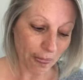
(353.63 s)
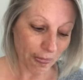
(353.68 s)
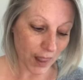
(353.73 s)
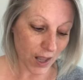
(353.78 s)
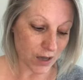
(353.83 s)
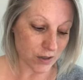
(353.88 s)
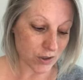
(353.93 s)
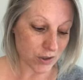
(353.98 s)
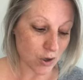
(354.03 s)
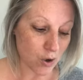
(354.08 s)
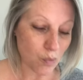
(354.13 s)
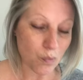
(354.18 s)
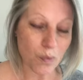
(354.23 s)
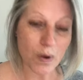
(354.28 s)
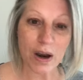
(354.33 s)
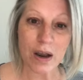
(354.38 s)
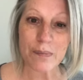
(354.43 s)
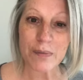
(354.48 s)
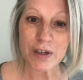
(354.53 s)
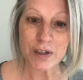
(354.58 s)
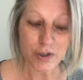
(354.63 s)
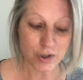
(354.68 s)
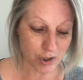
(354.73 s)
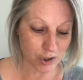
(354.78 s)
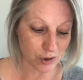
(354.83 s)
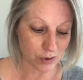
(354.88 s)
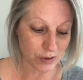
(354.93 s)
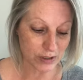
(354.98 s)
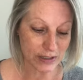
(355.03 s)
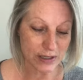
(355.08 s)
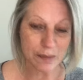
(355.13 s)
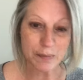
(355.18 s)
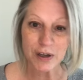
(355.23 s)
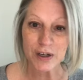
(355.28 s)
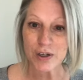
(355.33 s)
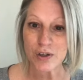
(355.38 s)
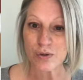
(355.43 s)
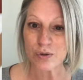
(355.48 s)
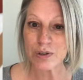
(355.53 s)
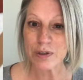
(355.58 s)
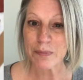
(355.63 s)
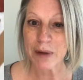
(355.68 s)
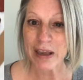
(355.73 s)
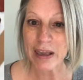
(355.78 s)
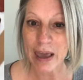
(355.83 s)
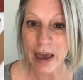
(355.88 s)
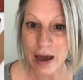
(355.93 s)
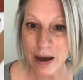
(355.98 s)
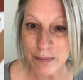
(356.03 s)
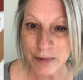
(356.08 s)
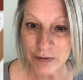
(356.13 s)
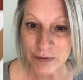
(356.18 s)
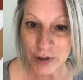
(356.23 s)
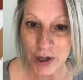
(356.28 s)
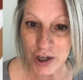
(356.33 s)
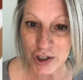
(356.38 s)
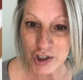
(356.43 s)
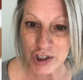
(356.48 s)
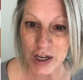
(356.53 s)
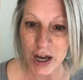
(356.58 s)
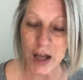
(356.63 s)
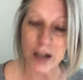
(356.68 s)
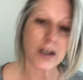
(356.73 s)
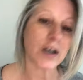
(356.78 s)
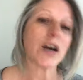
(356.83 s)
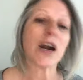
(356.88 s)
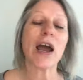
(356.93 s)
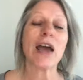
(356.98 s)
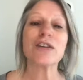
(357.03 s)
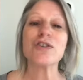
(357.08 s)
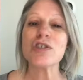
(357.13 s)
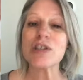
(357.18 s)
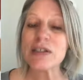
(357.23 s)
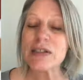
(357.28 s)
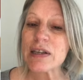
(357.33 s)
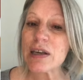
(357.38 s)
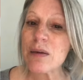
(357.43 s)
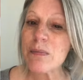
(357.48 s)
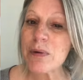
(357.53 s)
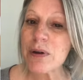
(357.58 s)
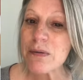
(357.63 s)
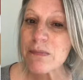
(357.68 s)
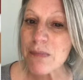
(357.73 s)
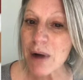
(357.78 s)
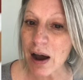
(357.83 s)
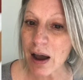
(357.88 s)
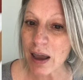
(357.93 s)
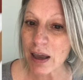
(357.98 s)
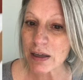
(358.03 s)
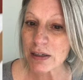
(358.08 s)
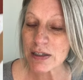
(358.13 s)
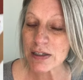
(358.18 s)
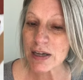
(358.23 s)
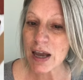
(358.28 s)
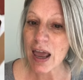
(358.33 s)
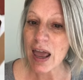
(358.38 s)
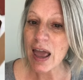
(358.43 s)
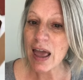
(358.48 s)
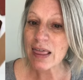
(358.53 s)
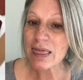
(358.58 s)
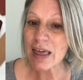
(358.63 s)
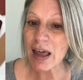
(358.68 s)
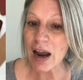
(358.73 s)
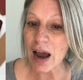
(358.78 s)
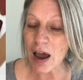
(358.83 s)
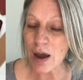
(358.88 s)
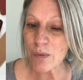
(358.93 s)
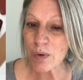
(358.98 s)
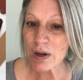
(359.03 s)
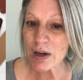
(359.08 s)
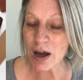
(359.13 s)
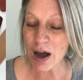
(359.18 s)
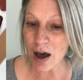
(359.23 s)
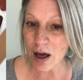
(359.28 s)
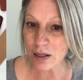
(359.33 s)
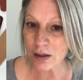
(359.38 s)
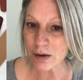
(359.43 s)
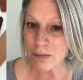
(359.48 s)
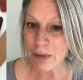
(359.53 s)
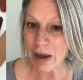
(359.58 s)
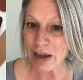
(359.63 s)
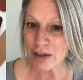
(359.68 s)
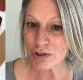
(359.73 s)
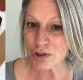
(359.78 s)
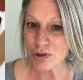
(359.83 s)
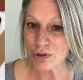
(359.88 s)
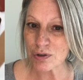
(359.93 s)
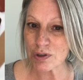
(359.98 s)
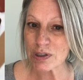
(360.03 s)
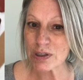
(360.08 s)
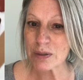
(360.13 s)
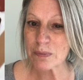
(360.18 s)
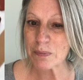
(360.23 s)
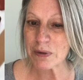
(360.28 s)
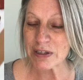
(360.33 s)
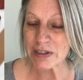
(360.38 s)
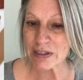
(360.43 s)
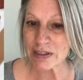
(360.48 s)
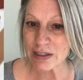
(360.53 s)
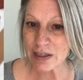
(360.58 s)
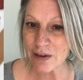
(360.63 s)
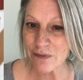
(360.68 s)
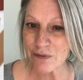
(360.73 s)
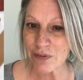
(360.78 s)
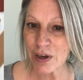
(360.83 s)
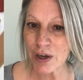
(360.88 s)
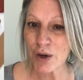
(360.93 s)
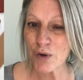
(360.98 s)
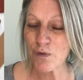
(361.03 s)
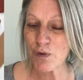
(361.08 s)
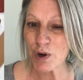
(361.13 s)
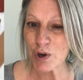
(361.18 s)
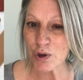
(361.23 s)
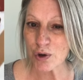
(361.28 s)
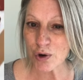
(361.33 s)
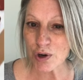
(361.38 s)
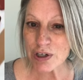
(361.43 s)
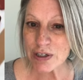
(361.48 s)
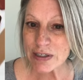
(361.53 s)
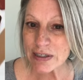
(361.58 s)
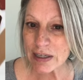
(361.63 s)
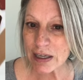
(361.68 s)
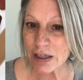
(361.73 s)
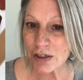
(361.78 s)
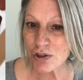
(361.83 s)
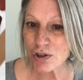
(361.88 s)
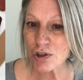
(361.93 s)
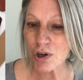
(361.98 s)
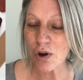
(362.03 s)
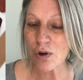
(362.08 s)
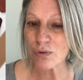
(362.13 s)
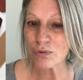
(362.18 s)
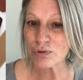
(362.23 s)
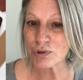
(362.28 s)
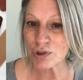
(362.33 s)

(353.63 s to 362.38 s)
So what I'm going to do is I'm going to use my camouflage color, and just keep in mind that I will color match you specific for your skin tone, your